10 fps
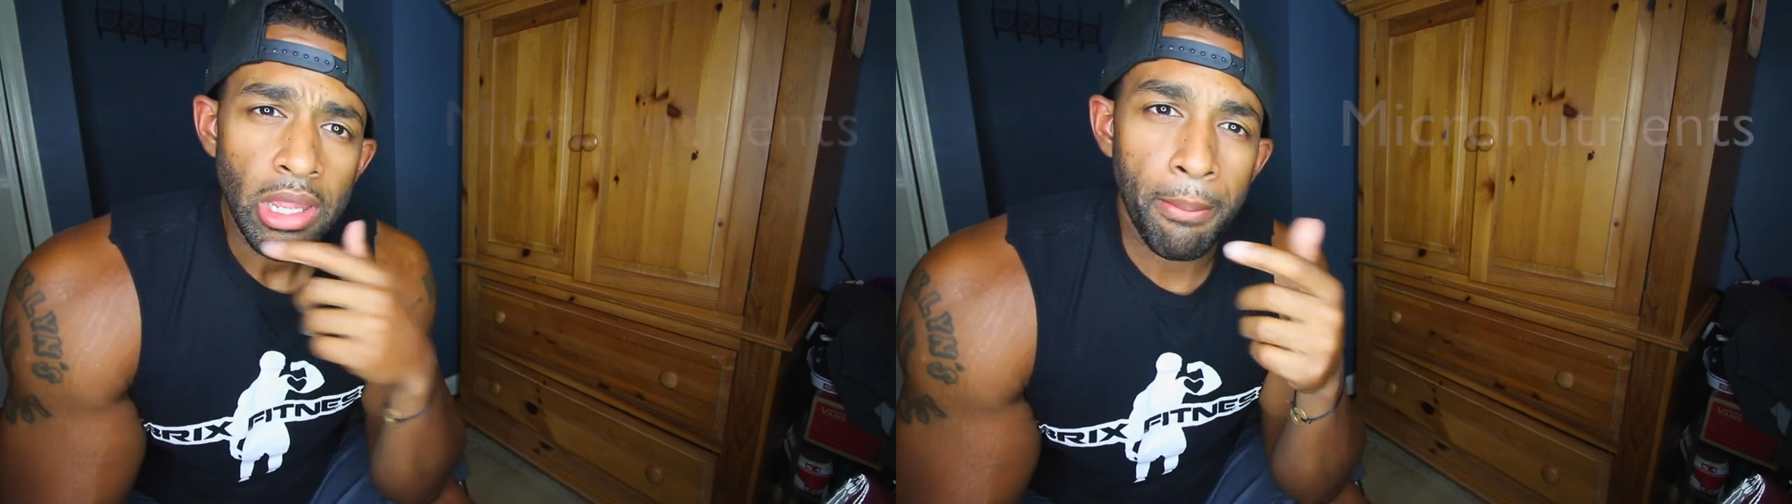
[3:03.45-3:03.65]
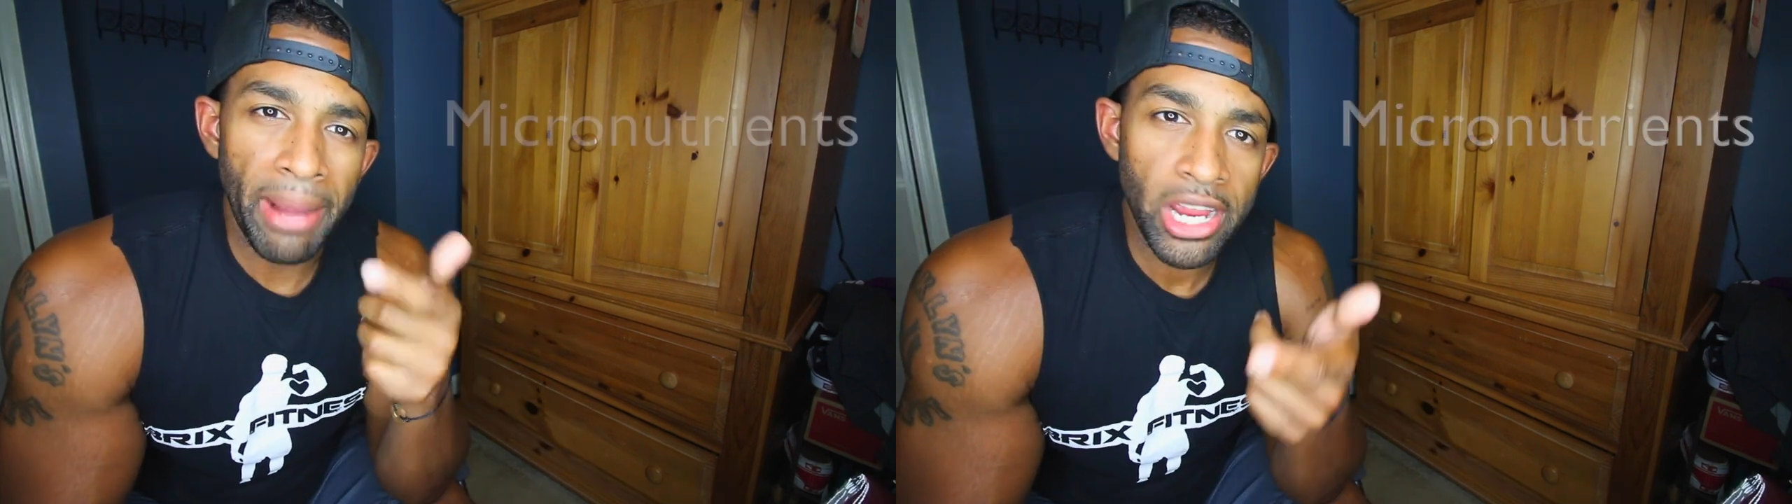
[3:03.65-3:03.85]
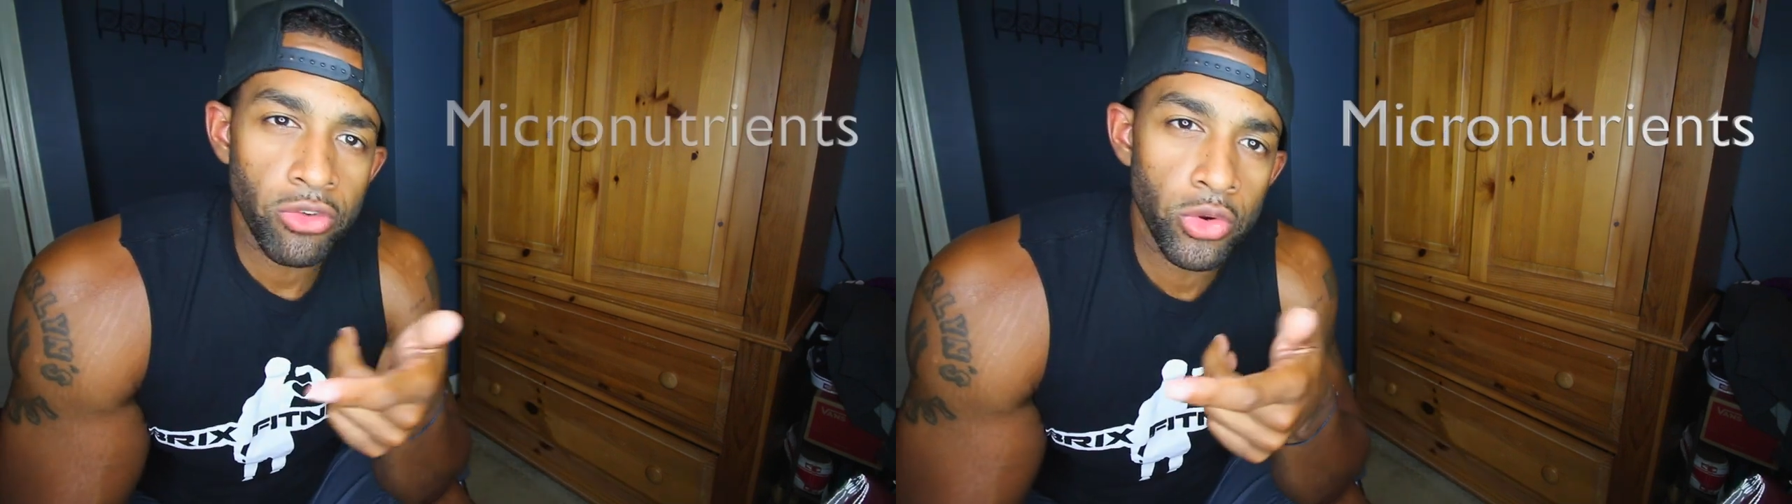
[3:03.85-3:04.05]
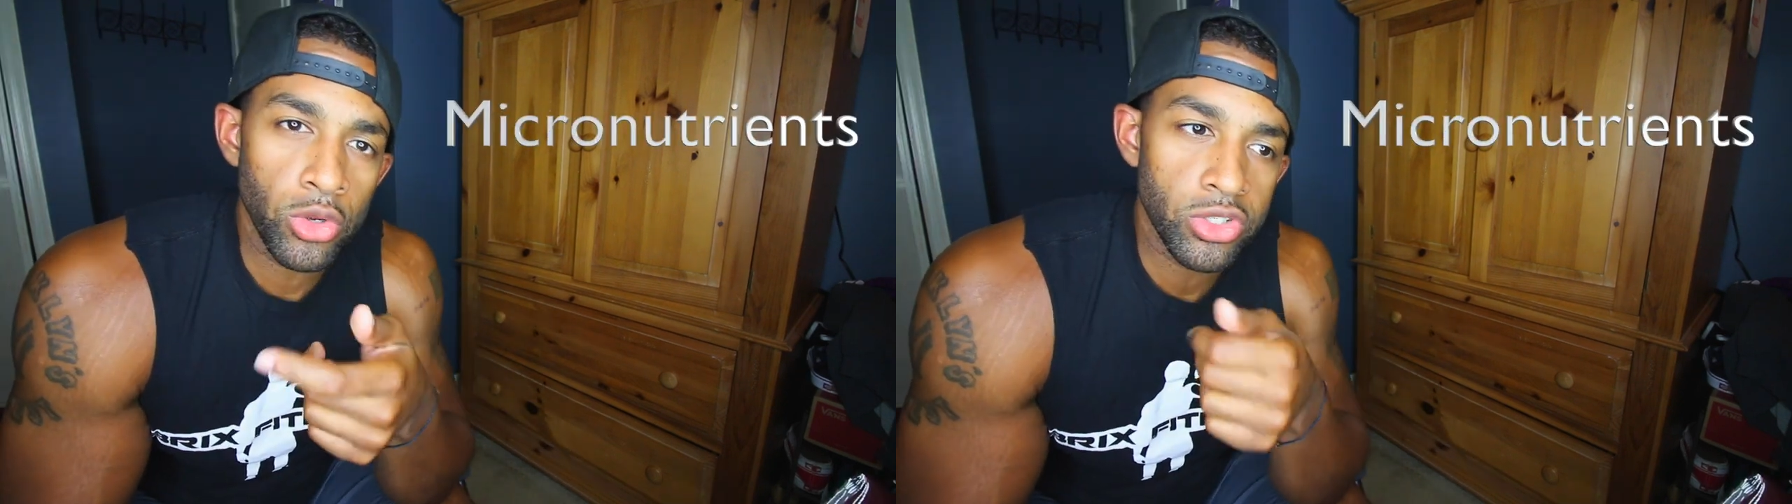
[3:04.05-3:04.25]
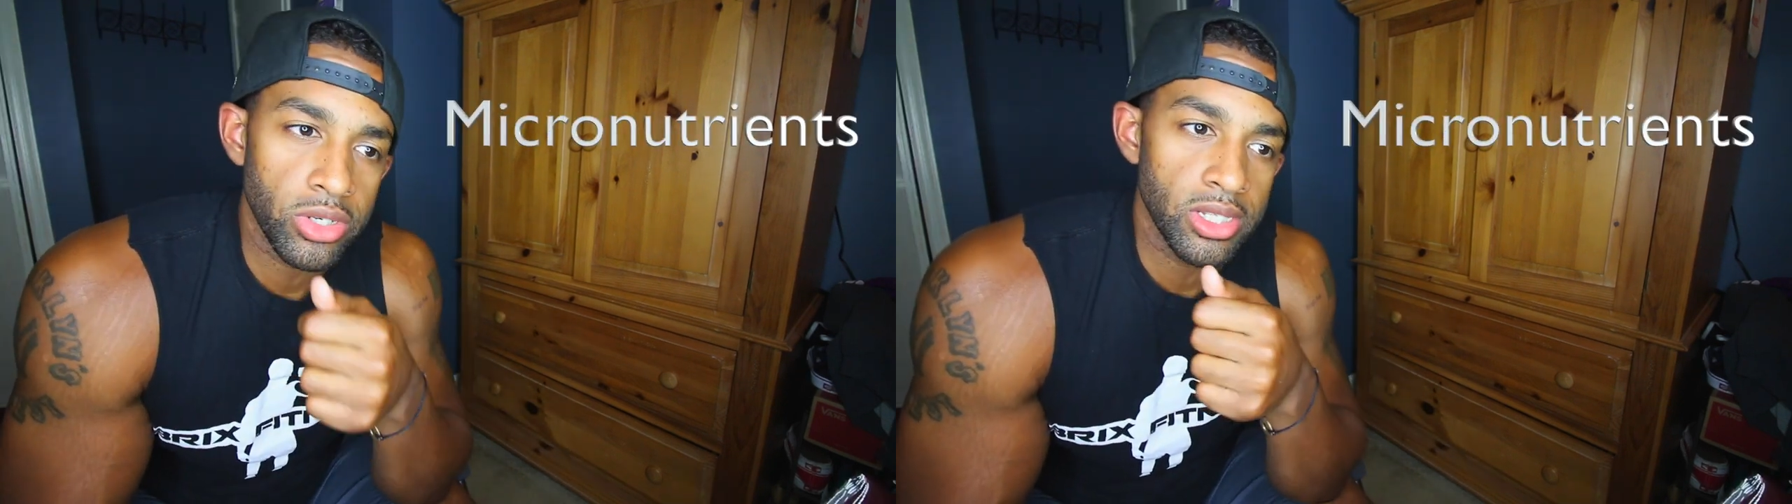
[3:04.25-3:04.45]

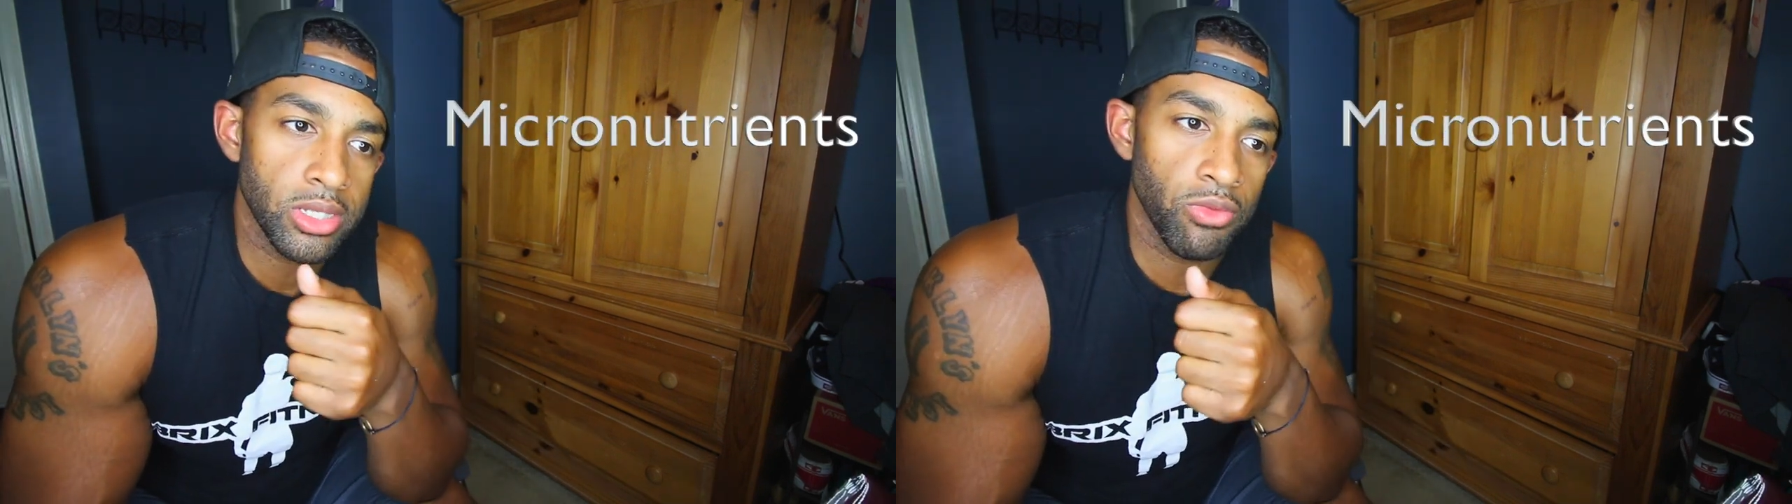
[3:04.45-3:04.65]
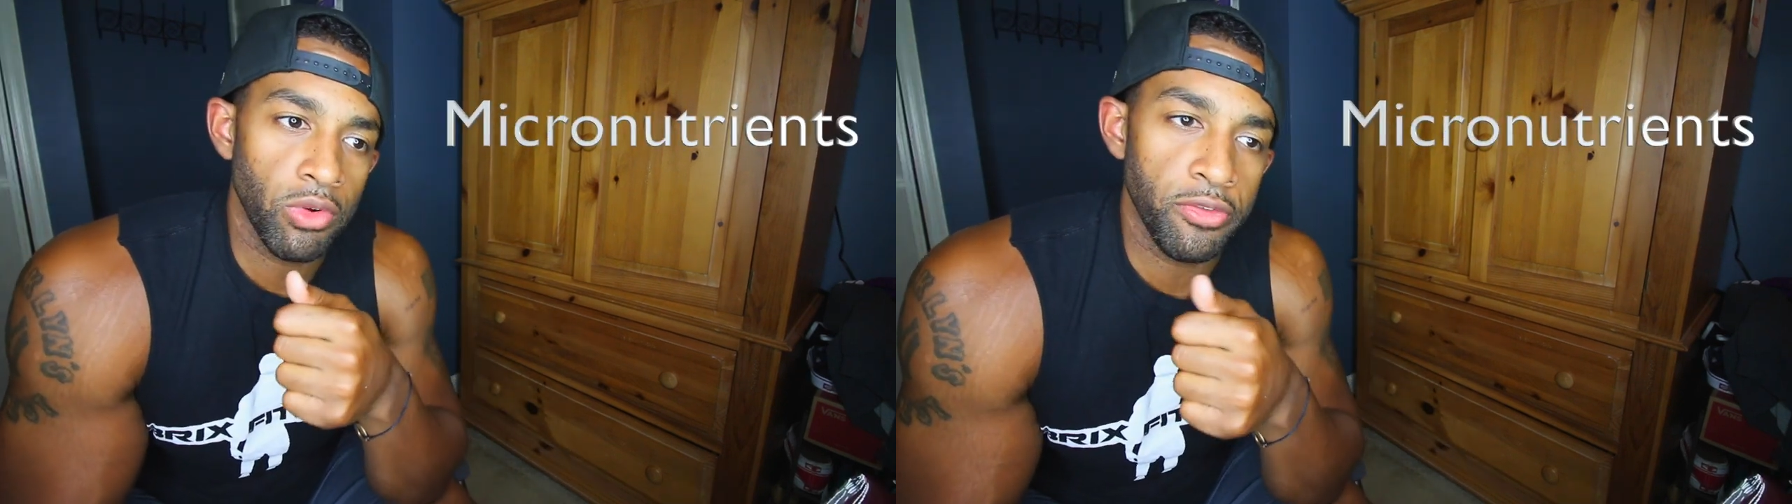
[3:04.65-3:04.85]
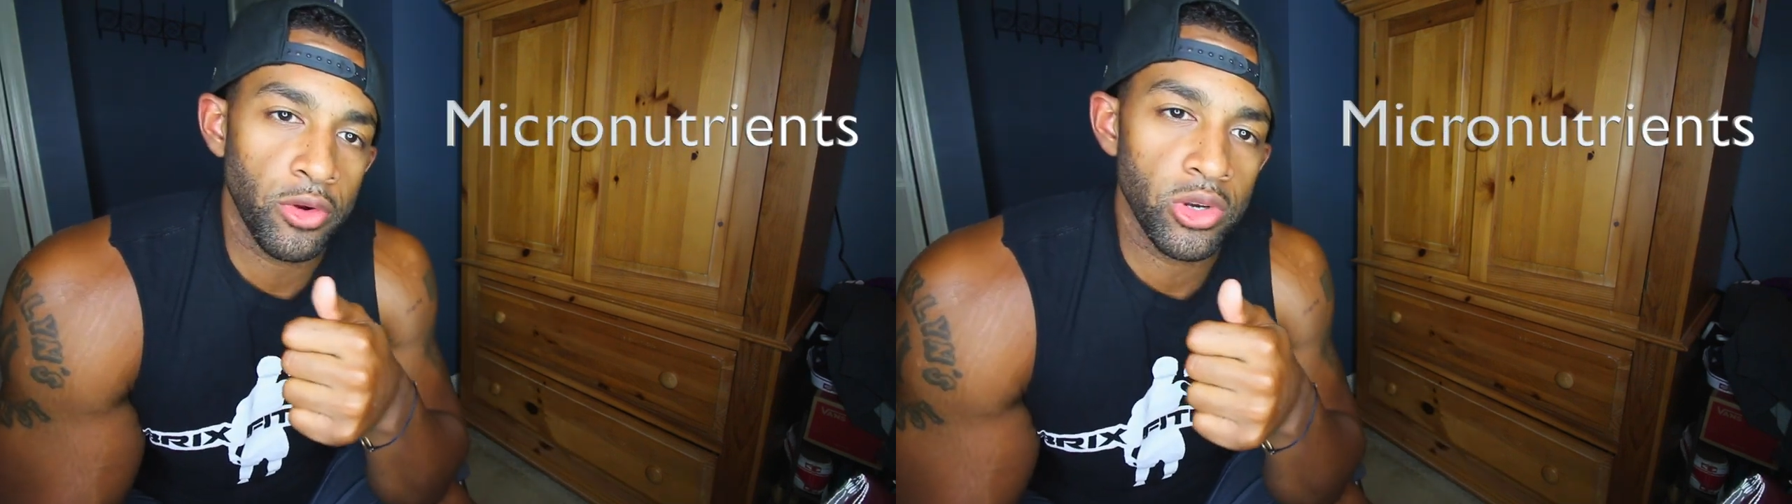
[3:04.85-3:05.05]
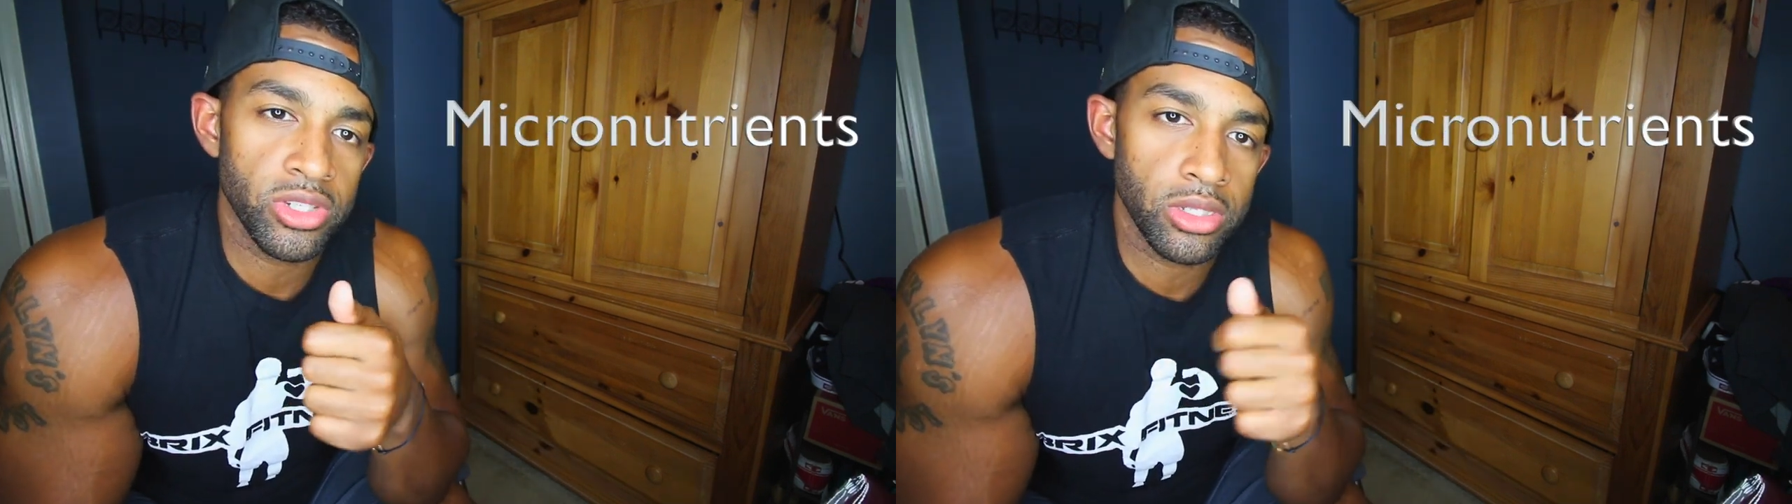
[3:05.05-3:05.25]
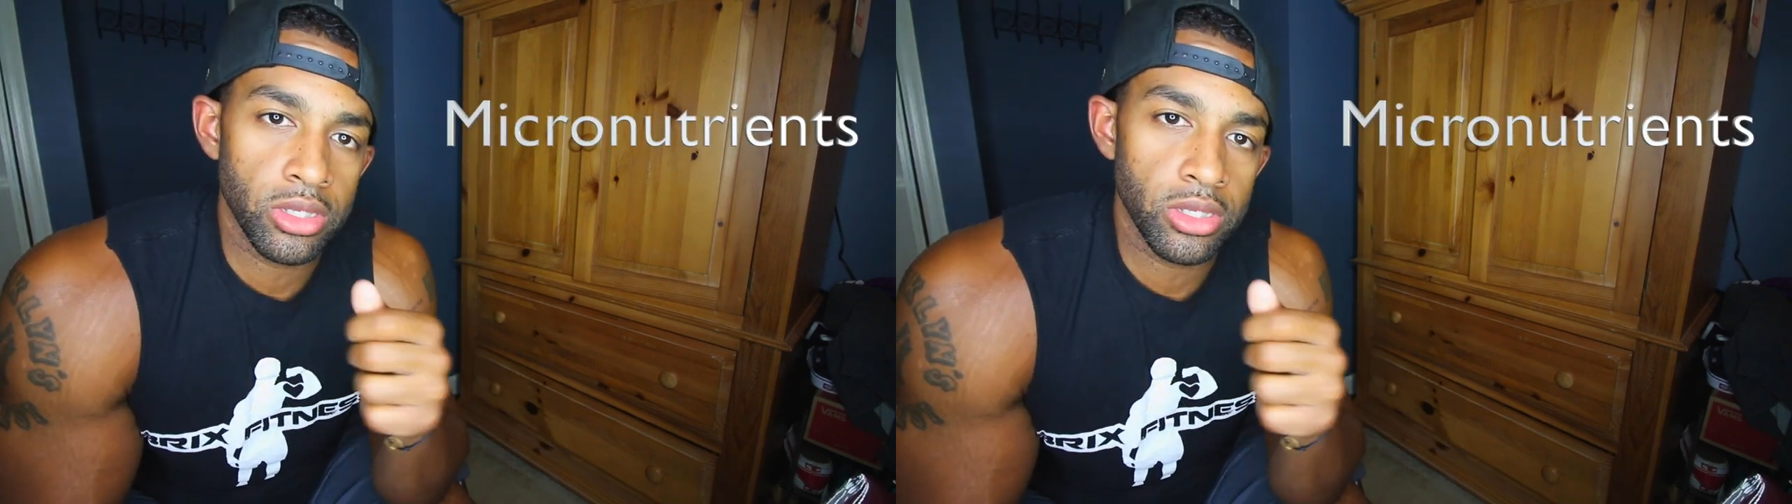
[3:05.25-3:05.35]
Micronutrients refers